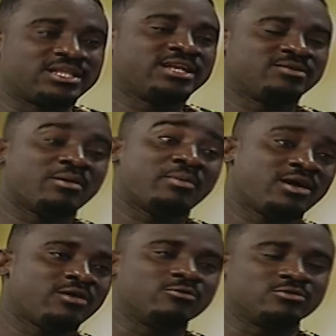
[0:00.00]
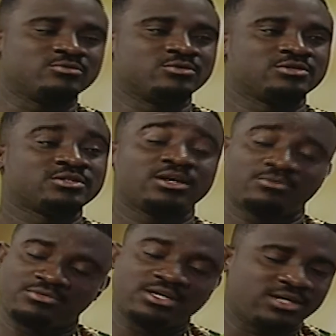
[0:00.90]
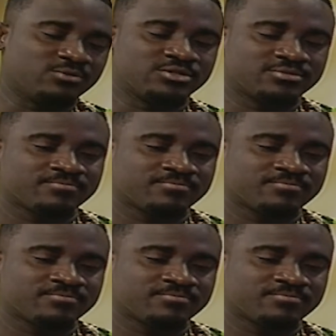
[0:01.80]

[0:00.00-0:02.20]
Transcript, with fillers: that it, Baba Yara would. You would, think it, so? Yeah, it would.